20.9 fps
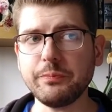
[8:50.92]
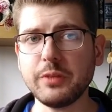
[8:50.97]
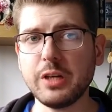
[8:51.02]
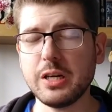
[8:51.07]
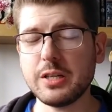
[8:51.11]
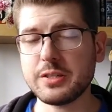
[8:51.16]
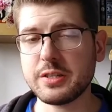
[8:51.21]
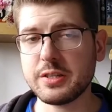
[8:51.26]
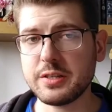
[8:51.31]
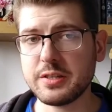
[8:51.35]

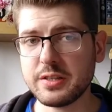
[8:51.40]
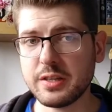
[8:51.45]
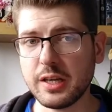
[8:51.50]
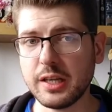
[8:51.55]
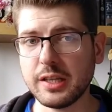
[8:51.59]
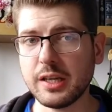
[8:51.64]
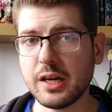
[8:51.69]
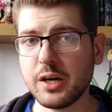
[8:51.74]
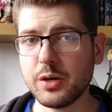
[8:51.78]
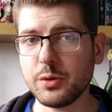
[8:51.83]
as I
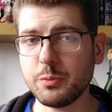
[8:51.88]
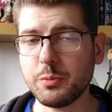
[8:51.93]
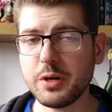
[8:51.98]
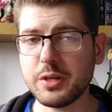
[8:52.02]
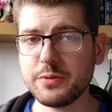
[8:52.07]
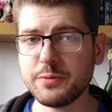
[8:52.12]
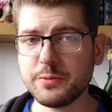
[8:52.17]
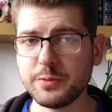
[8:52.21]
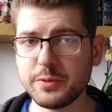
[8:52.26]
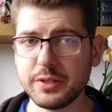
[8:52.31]
said, I went
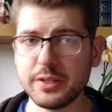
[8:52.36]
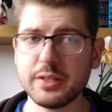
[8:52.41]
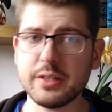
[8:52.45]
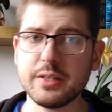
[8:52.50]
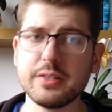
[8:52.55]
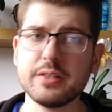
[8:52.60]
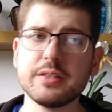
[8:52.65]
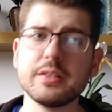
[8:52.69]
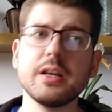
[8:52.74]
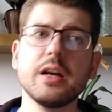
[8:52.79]
for
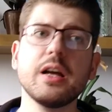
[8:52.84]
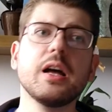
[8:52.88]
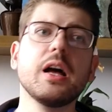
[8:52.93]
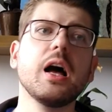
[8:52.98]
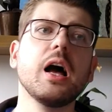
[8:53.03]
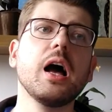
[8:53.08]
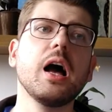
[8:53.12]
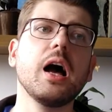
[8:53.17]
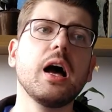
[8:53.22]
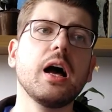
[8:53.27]
this,
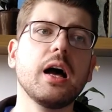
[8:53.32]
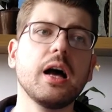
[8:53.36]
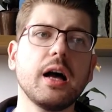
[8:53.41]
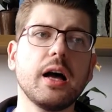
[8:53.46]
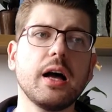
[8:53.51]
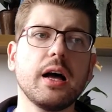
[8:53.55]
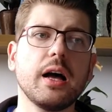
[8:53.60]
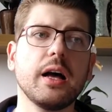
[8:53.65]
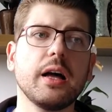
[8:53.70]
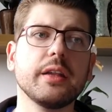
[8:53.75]

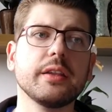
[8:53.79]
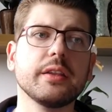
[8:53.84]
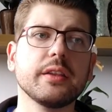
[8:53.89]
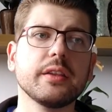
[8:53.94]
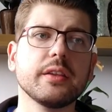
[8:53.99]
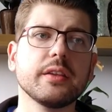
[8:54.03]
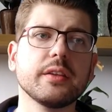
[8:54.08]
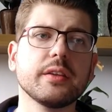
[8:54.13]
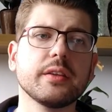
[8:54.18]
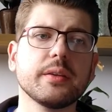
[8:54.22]

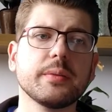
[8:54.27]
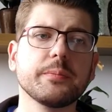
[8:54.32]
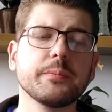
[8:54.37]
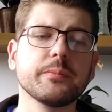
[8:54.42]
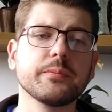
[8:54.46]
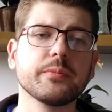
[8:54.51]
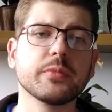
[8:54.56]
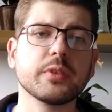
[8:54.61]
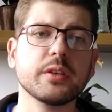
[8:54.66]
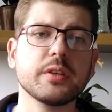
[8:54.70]
and
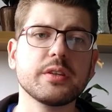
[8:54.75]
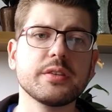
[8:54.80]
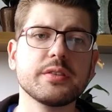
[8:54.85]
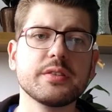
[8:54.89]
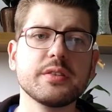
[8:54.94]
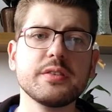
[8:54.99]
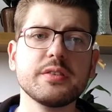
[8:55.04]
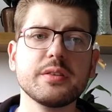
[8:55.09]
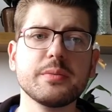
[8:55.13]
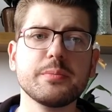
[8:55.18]
the
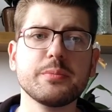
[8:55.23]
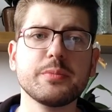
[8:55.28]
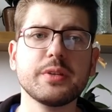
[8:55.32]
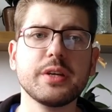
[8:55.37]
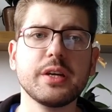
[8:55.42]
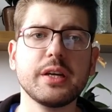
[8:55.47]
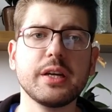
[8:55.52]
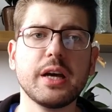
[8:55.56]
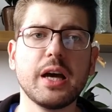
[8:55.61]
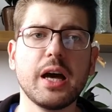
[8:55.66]
system
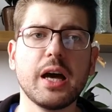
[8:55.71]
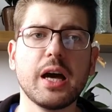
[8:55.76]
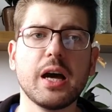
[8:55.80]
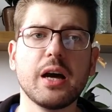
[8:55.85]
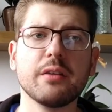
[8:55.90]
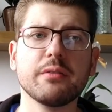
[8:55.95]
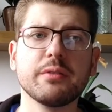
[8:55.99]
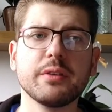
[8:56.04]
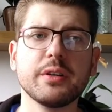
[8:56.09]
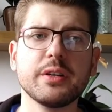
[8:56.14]
they
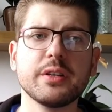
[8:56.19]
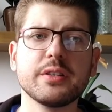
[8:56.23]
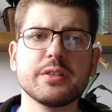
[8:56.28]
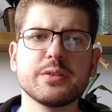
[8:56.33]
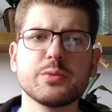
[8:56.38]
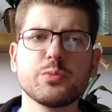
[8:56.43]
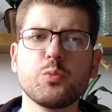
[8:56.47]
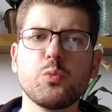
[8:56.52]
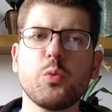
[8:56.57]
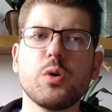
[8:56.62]
have,
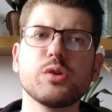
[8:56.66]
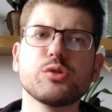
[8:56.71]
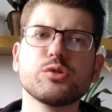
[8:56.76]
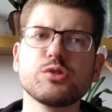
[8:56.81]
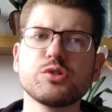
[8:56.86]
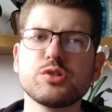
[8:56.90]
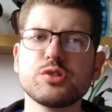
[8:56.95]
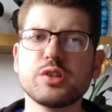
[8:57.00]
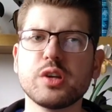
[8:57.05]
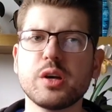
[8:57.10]
it's one
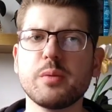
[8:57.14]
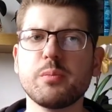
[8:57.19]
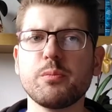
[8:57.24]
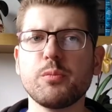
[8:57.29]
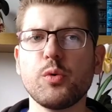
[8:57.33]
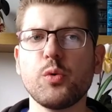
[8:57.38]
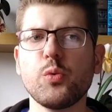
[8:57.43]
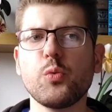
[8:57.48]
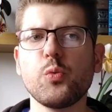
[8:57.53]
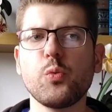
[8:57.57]

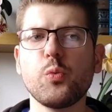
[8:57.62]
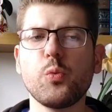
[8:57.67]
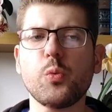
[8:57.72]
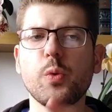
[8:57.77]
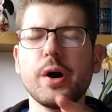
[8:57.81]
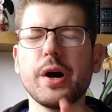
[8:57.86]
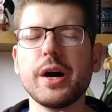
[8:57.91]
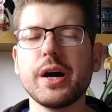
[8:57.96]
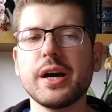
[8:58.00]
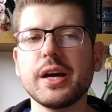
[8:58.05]
step
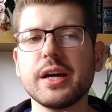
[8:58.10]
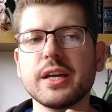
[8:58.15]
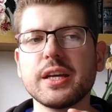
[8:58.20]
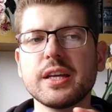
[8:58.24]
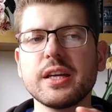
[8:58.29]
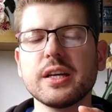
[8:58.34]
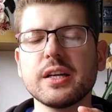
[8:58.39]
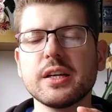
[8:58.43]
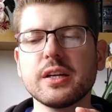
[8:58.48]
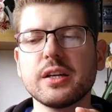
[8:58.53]

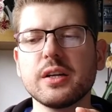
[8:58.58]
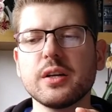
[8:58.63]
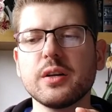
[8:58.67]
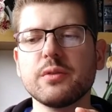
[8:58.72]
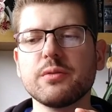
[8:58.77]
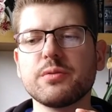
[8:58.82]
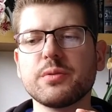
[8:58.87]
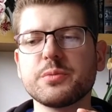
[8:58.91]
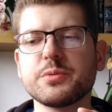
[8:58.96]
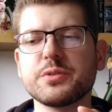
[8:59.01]
away
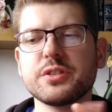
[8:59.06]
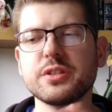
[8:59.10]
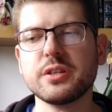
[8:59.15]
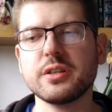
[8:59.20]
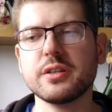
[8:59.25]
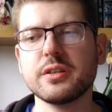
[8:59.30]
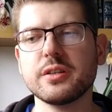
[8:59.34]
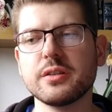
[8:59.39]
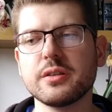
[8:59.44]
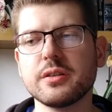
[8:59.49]
from
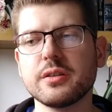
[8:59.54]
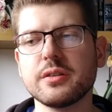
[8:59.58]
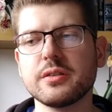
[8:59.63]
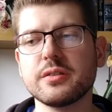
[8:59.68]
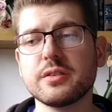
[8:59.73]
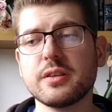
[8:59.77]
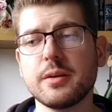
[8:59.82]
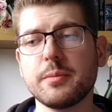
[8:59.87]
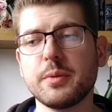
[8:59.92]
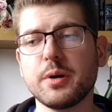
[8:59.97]
uh,
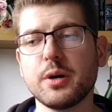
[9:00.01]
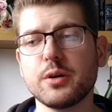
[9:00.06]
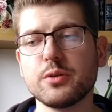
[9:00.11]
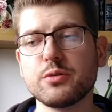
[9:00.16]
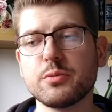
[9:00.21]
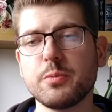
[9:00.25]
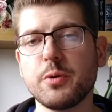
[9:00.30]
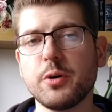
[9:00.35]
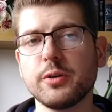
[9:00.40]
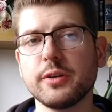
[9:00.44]

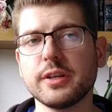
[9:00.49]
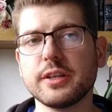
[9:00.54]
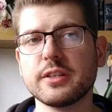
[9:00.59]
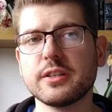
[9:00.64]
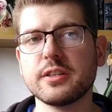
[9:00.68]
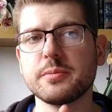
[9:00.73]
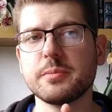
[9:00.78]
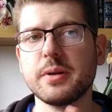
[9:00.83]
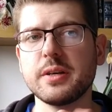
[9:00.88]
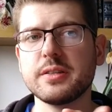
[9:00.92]
semi-hydroponics.
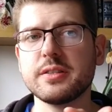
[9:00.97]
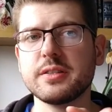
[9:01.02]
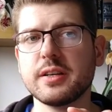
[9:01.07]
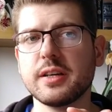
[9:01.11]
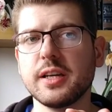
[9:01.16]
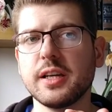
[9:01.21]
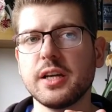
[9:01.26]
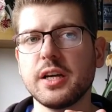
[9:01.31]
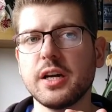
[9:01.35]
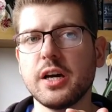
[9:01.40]
Is
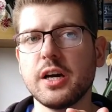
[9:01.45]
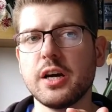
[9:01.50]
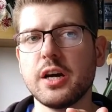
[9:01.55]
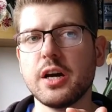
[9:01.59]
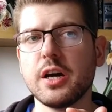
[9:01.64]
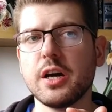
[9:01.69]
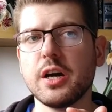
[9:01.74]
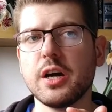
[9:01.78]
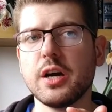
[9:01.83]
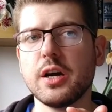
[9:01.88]
basically
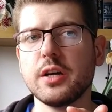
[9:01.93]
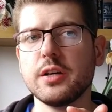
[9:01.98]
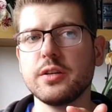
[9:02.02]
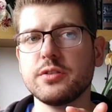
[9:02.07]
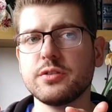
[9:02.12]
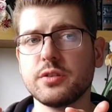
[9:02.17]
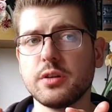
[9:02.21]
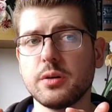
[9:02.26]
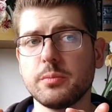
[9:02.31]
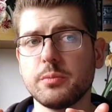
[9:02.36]
a
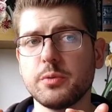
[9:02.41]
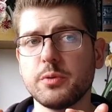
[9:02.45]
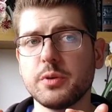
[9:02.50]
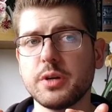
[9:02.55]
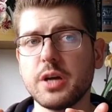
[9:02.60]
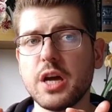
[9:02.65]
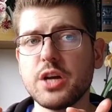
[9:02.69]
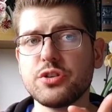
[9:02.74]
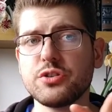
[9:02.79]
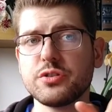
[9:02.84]

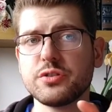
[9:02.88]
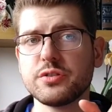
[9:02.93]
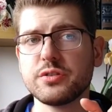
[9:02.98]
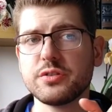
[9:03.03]
sub-irrigation